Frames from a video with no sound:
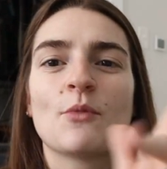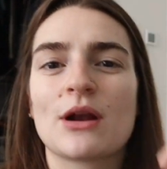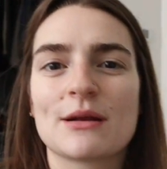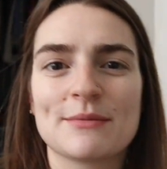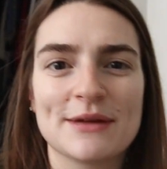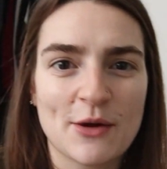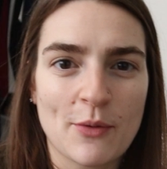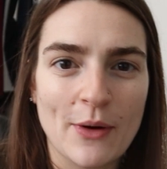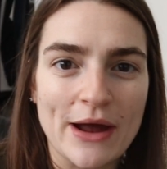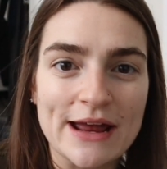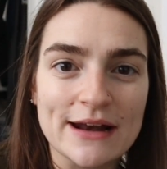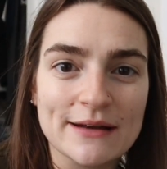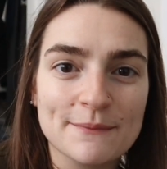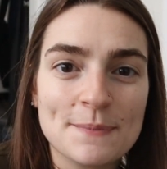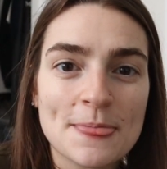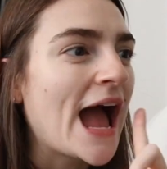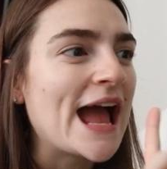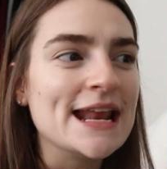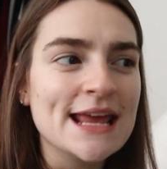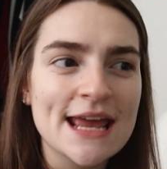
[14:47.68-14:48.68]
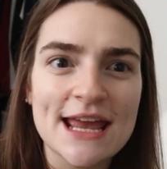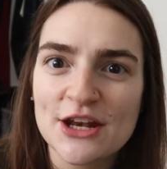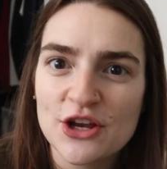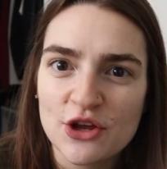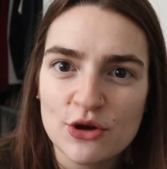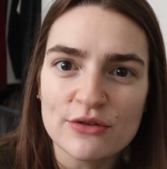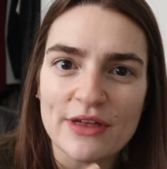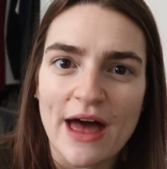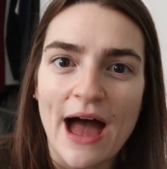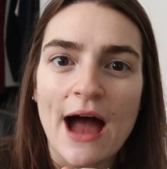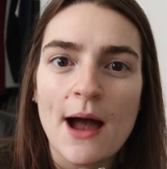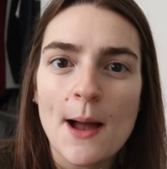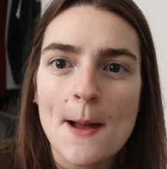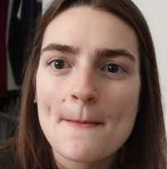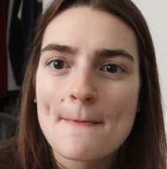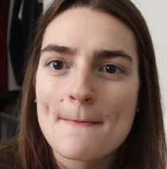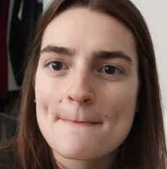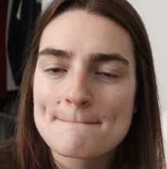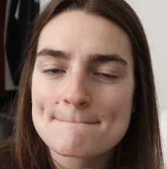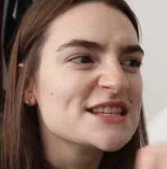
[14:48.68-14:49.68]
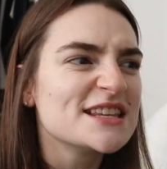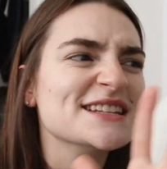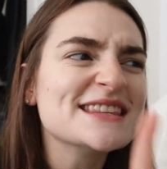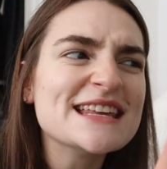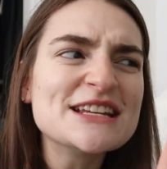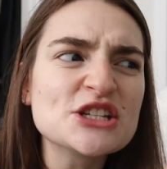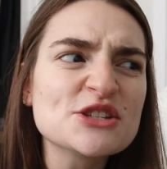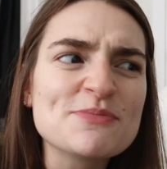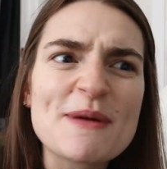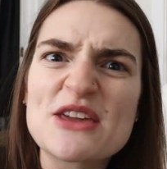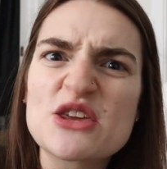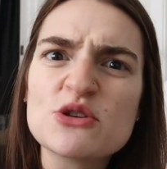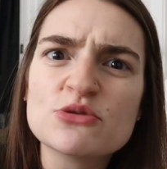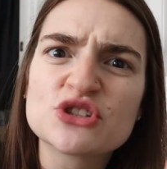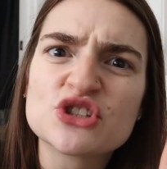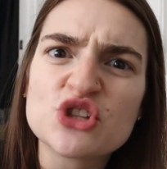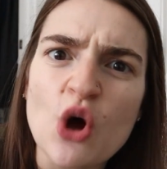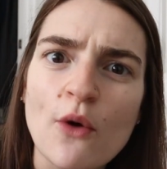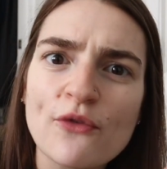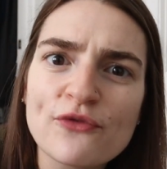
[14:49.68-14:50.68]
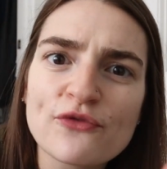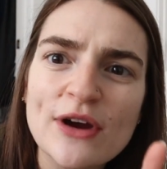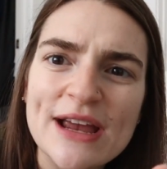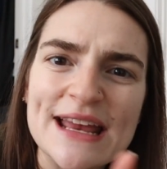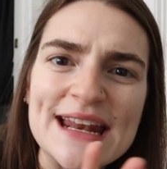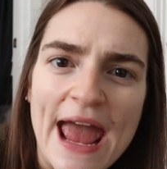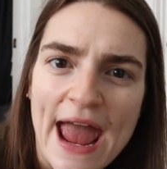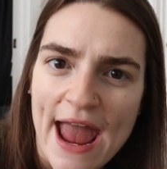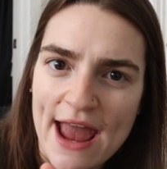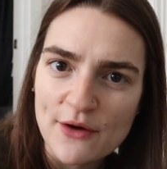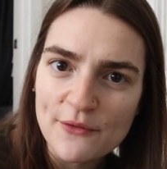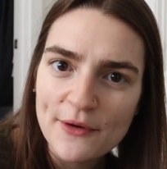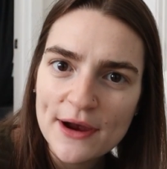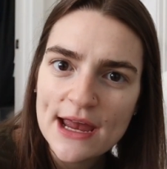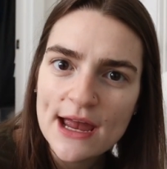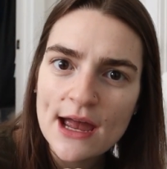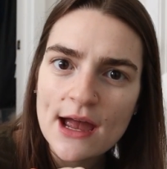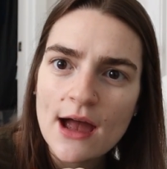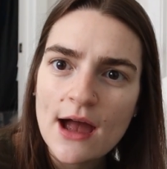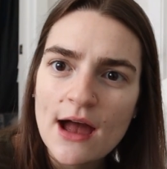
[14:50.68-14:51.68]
want to be queen, and he knew that. Doesn't that just make you so freaking angry?